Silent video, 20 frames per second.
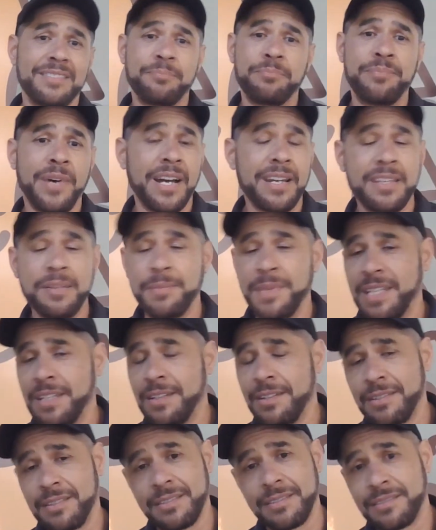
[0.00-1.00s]
bugging
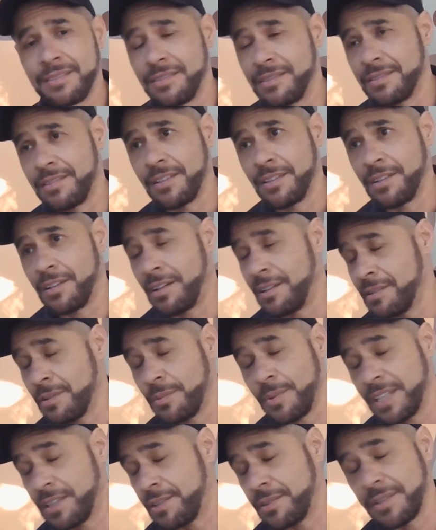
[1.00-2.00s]
me all the
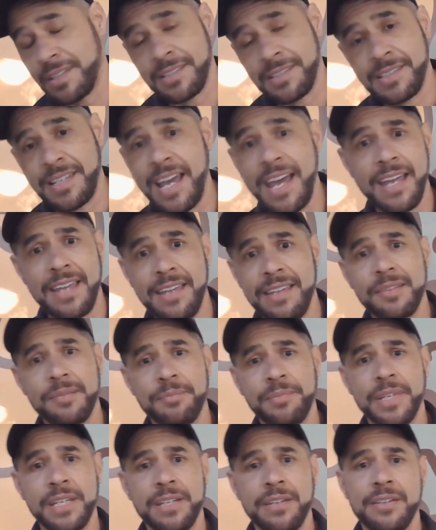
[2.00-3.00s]
way to this day,
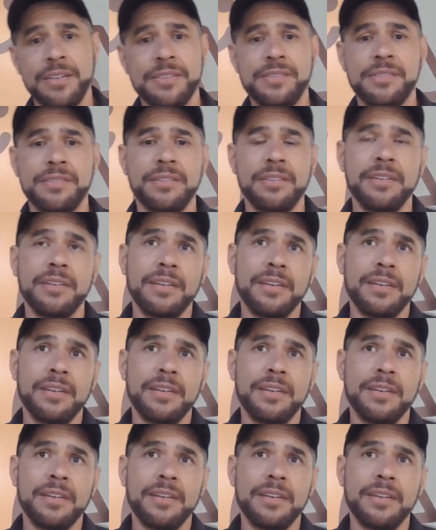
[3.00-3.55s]
because,